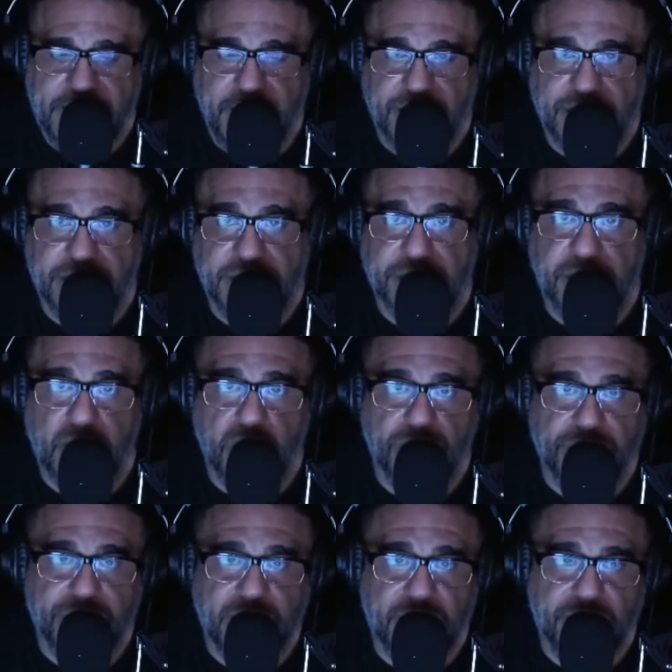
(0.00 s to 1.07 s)
in this moment
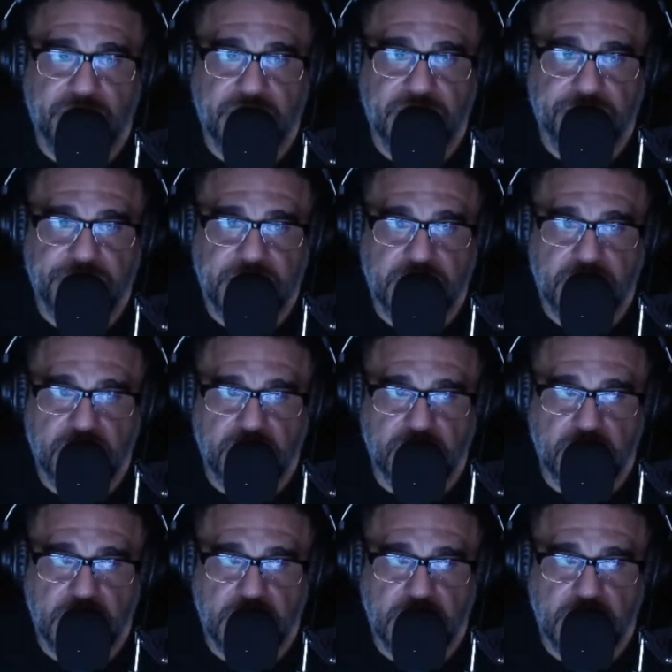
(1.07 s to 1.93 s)
that we speak to